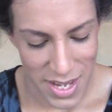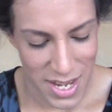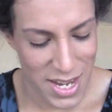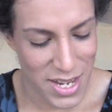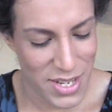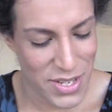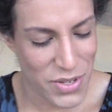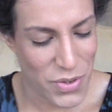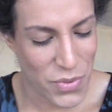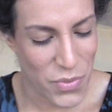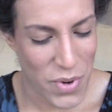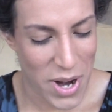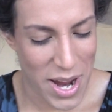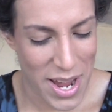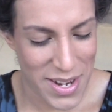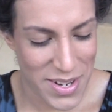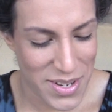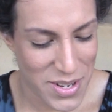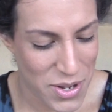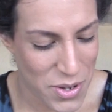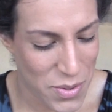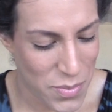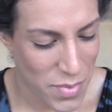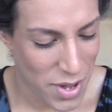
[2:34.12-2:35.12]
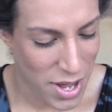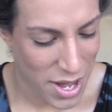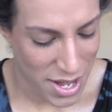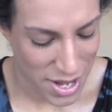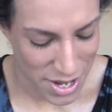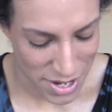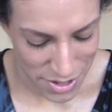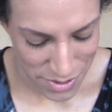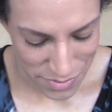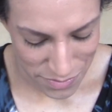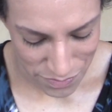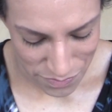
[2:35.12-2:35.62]
these random
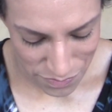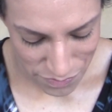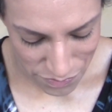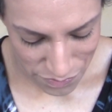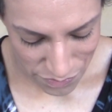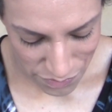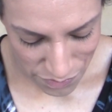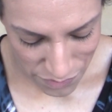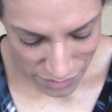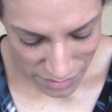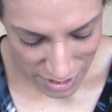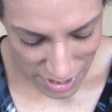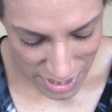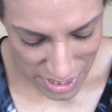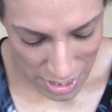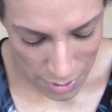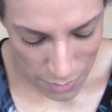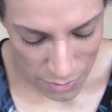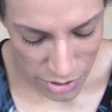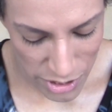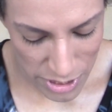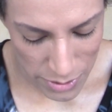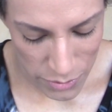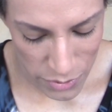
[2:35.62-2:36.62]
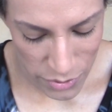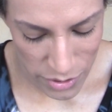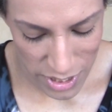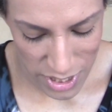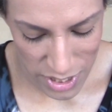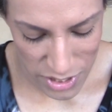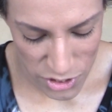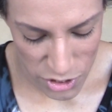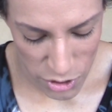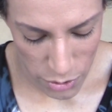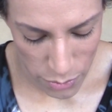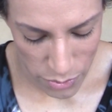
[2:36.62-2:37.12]
um,
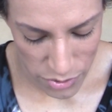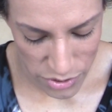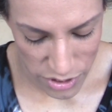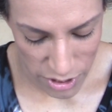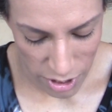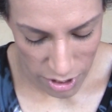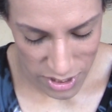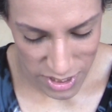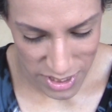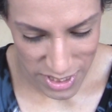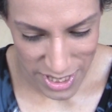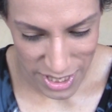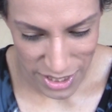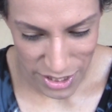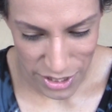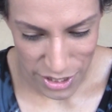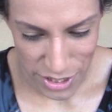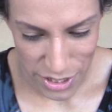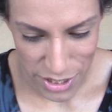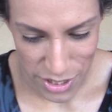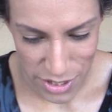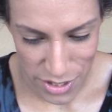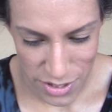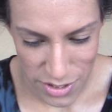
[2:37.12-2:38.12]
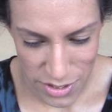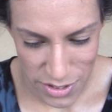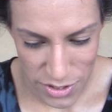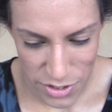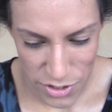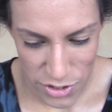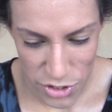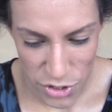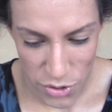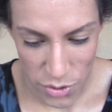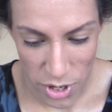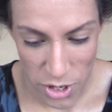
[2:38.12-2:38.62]
WWE Superstar
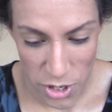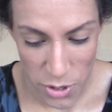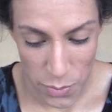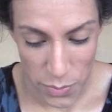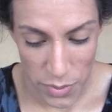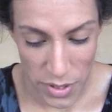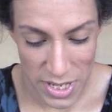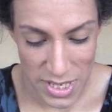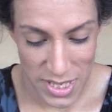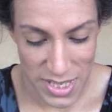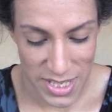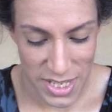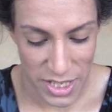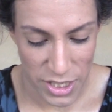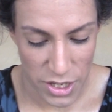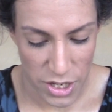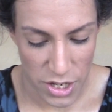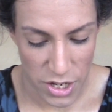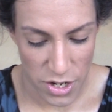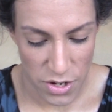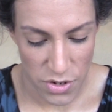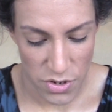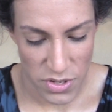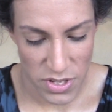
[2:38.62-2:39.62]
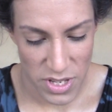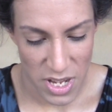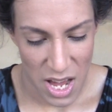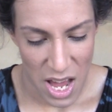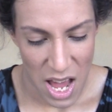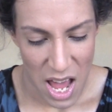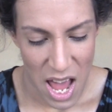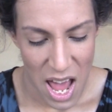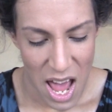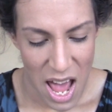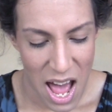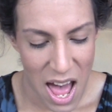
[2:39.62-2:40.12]
stickers, 200 plus stickers.
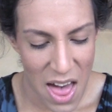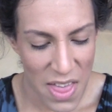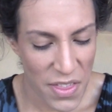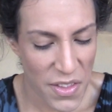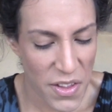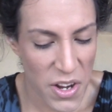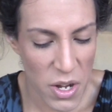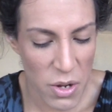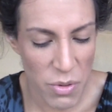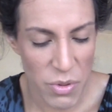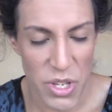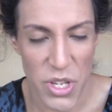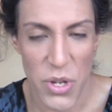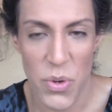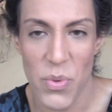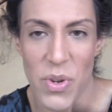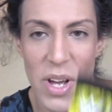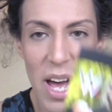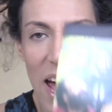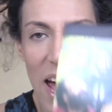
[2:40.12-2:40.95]
I don't know, cute